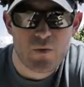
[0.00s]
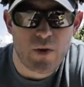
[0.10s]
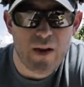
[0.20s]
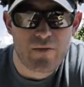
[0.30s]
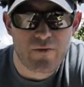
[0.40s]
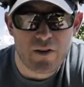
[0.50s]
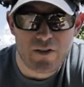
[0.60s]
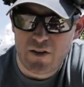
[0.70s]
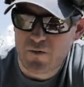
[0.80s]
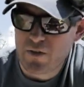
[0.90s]
So what I have for
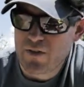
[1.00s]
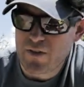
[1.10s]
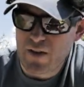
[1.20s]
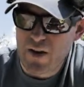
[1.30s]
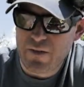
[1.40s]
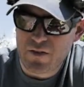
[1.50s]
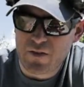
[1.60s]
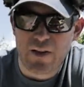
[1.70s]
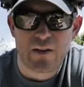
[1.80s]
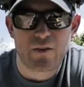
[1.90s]
accessories is I have this
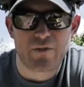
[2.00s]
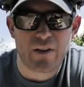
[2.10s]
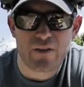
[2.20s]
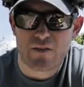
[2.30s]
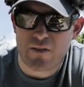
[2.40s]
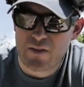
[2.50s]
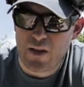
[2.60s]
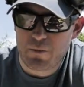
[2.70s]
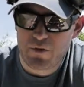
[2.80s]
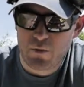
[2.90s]
Cloud Defense
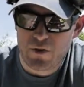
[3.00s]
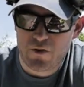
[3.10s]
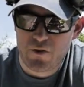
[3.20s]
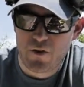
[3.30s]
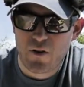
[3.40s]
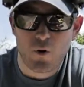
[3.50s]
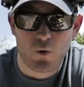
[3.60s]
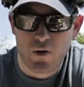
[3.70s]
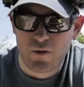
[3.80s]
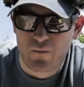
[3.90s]
tape switch
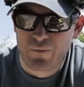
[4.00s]
holder